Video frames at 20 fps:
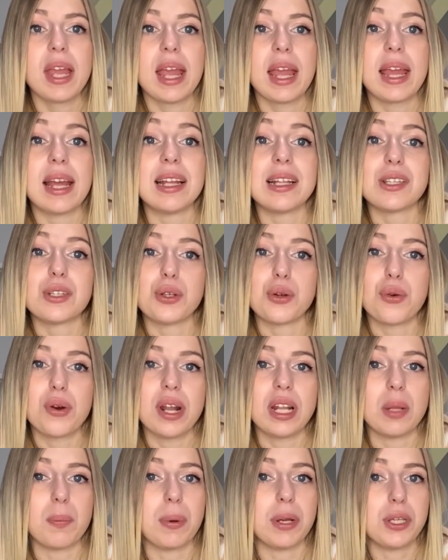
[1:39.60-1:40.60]
And the
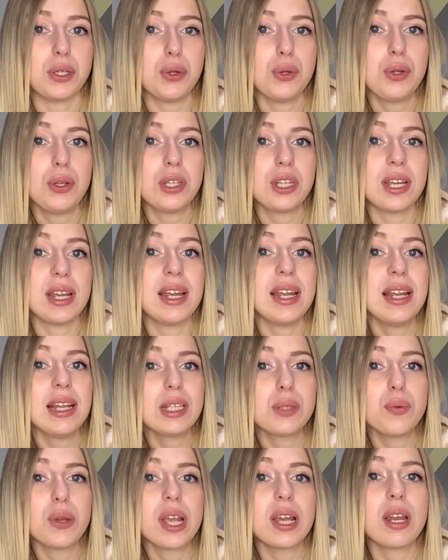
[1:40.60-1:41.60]
great opportunity
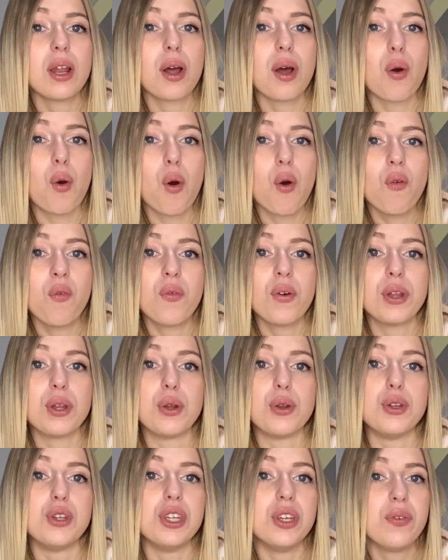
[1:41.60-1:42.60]
is we can offer
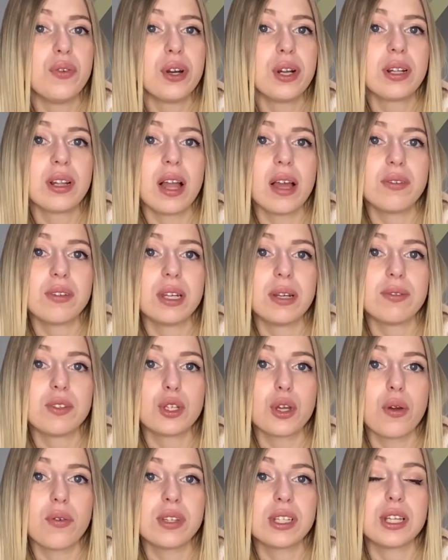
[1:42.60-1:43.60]
you different live stream
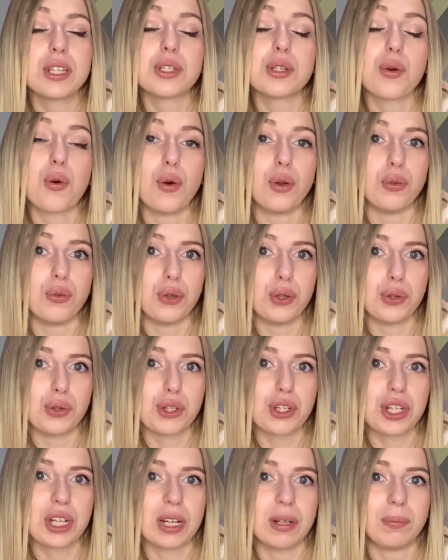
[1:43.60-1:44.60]
services on
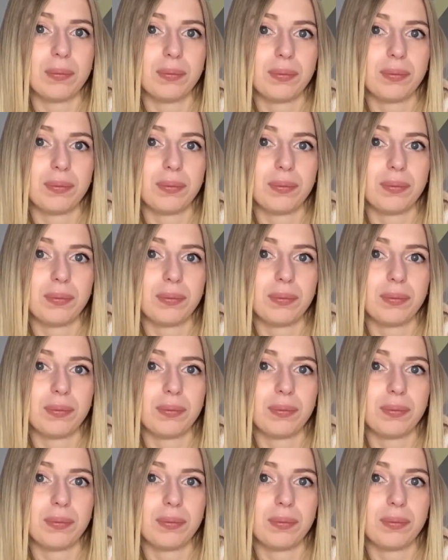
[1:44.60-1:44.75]
Viewsta.